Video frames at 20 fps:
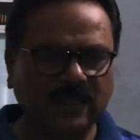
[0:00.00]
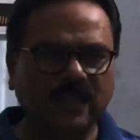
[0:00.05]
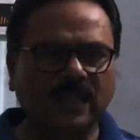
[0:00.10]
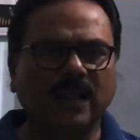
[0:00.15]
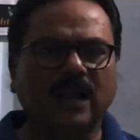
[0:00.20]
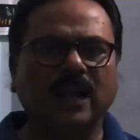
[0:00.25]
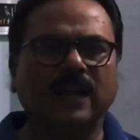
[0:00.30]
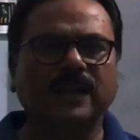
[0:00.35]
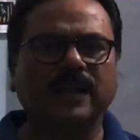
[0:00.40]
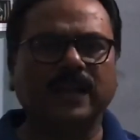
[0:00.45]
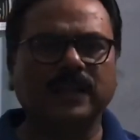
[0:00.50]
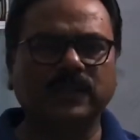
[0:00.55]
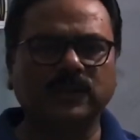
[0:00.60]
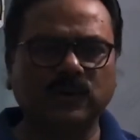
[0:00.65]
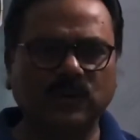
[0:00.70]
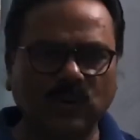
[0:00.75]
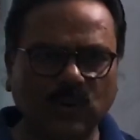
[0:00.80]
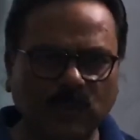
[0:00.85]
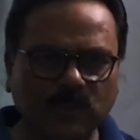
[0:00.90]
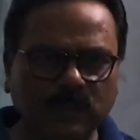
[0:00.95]
and I
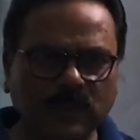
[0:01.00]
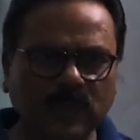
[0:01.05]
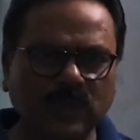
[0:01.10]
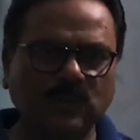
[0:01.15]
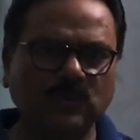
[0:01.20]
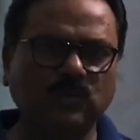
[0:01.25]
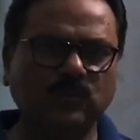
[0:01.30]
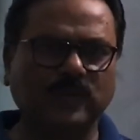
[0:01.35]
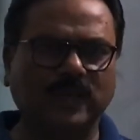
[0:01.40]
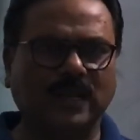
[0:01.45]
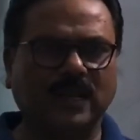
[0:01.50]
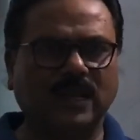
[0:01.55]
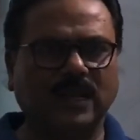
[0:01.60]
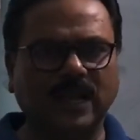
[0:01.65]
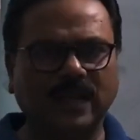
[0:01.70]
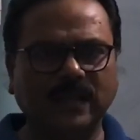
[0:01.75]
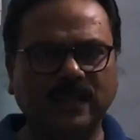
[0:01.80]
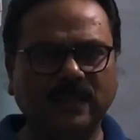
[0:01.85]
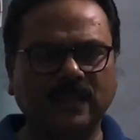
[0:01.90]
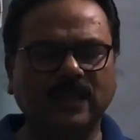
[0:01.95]
hope you will
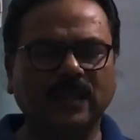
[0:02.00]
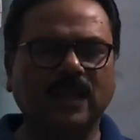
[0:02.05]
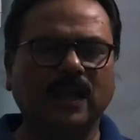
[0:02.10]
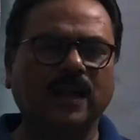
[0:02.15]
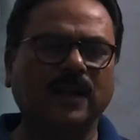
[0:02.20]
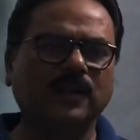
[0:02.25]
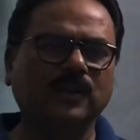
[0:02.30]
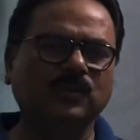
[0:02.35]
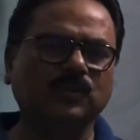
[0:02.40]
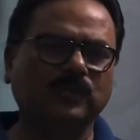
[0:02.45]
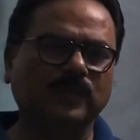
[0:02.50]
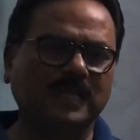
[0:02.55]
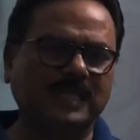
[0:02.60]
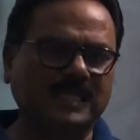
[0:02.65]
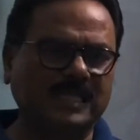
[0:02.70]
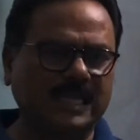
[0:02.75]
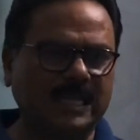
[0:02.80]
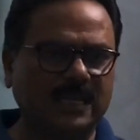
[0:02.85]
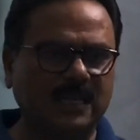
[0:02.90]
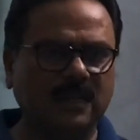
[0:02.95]
like and you will
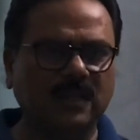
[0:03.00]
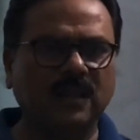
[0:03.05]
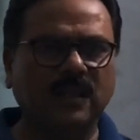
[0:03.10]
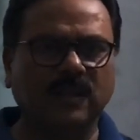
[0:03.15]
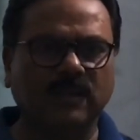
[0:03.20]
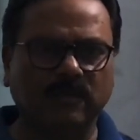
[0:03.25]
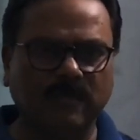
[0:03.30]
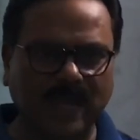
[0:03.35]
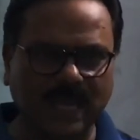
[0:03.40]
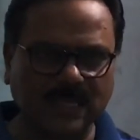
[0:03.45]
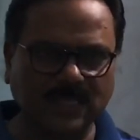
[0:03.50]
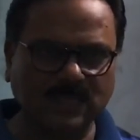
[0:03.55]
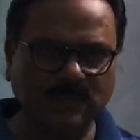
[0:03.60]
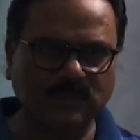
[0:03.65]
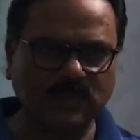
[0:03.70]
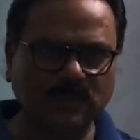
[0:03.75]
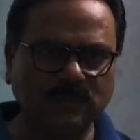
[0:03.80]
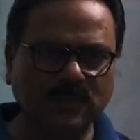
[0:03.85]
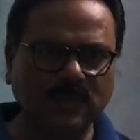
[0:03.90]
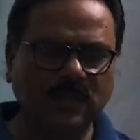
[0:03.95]
share
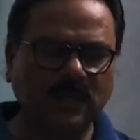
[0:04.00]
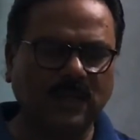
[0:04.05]
maximum,